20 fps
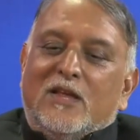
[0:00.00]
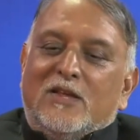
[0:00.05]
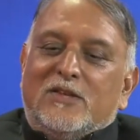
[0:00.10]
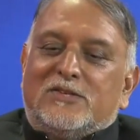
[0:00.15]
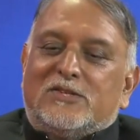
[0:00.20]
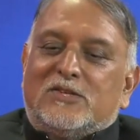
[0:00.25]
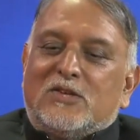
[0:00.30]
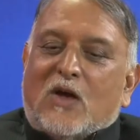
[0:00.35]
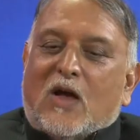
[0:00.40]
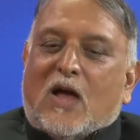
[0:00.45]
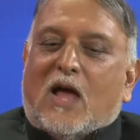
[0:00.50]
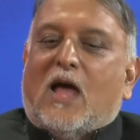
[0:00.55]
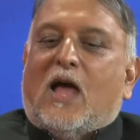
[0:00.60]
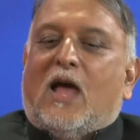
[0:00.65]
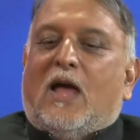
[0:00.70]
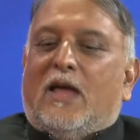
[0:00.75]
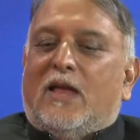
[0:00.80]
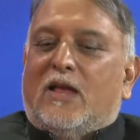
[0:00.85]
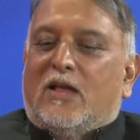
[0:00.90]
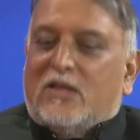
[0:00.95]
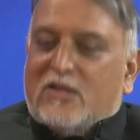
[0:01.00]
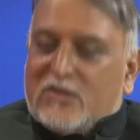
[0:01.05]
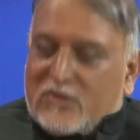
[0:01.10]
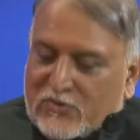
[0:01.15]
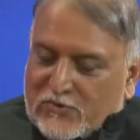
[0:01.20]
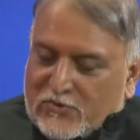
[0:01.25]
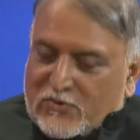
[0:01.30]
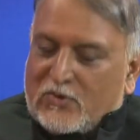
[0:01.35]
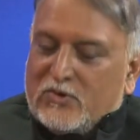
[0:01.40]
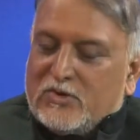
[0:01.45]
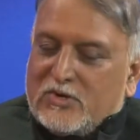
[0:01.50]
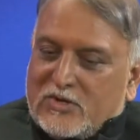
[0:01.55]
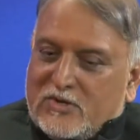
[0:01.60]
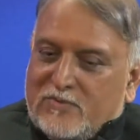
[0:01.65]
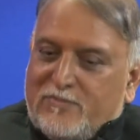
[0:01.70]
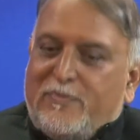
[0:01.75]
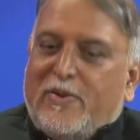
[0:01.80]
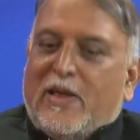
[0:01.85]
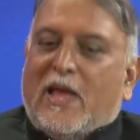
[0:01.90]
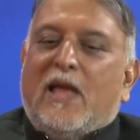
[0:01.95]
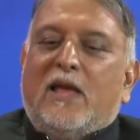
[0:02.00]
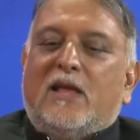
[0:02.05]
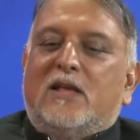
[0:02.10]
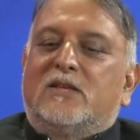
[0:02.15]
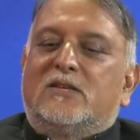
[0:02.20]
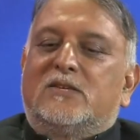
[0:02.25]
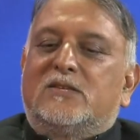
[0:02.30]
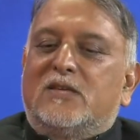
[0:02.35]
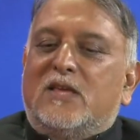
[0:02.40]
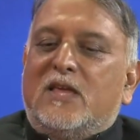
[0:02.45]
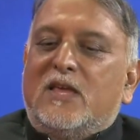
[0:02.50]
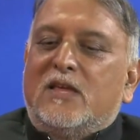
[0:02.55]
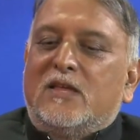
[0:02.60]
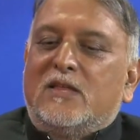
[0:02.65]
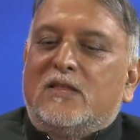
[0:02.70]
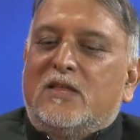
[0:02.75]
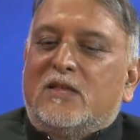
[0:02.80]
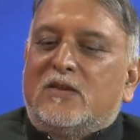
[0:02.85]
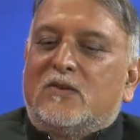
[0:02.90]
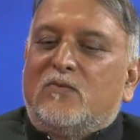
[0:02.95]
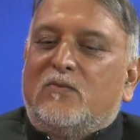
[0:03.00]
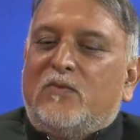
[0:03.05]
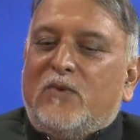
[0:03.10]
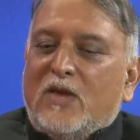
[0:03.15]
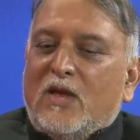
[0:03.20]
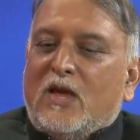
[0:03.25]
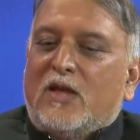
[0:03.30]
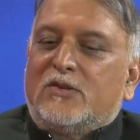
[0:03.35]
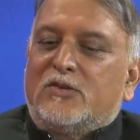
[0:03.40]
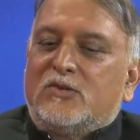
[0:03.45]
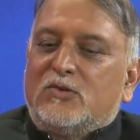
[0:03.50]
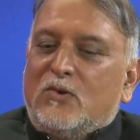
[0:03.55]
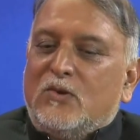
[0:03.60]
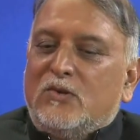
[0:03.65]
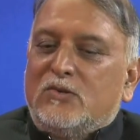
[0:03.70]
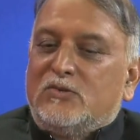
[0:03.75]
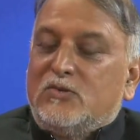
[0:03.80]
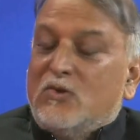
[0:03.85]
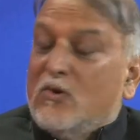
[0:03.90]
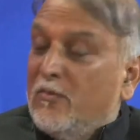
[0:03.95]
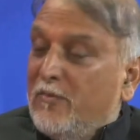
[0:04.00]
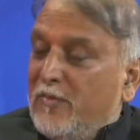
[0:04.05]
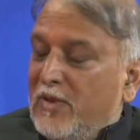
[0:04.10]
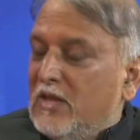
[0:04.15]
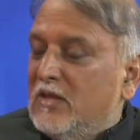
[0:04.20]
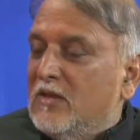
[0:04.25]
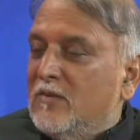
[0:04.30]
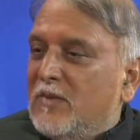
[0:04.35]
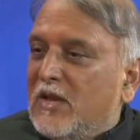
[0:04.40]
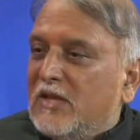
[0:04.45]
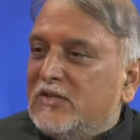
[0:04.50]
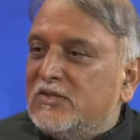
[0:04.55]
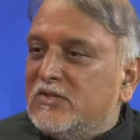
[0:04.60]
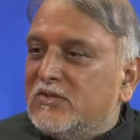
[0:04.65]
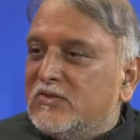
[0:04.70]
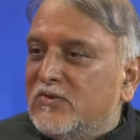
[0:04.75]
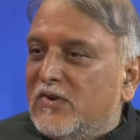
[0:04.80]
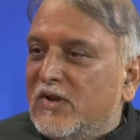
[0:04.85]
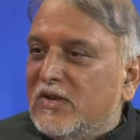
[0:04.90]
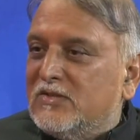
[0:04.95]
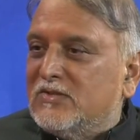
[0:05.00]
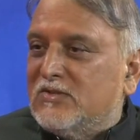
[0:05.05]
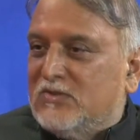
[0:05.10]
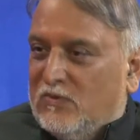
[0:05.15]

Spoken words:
So I wrote back saying that we are told to obey the magistrate.